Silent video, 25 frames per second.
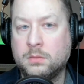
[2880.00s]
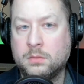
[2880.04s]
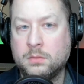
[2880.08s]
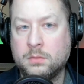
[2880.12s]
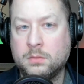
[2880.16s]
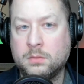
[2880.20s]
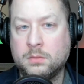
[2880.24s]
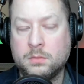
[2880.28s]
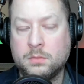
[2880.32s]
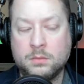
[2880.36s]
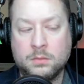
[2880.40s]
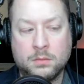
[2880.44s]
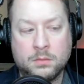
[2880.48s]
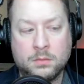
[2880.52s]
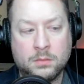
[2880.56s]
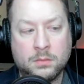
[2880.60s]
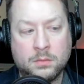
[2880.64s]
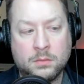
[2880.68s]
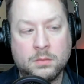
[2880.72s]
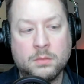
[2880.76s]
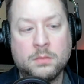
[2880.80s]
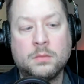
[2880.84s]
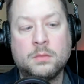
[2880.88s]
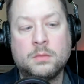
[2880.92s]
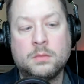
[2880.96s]

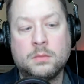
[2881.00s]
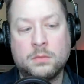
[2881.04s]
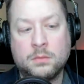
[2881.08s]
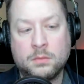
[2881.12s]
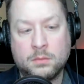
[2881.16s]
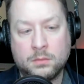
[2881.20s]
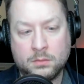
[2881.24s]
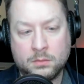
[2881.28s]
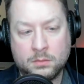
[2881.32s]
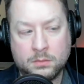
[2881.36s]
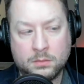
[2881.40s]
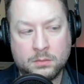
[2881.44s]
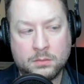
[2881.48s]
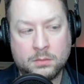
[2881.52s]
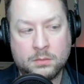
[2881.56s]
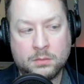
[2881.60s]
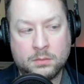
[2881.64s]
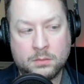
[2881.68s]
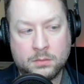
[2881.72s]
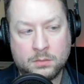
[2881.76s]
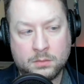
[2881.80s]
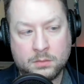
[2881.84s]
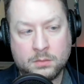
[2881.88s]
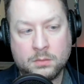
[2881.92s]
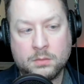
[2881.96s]

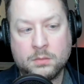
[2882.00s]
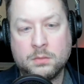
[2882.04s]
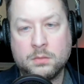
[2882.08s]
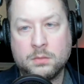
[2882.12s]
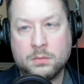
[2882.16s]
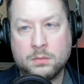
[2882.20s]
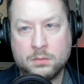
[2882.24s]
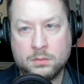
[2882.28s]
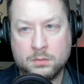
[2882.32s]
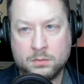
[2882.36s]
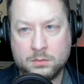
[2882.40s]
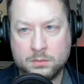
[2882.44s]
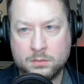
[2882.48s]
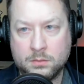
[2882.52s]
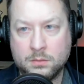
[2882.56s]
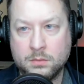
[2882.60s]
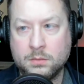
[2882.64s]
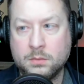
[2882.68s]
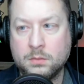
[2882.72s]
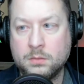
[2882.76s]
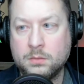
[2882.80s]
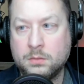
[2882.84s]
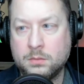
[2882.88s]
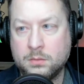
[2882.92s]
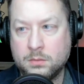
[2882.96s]

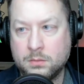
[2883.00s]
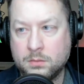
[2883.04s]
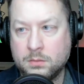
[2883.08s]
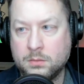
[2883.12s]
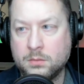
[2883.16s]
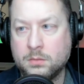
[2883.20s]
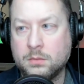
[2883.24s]
(silent)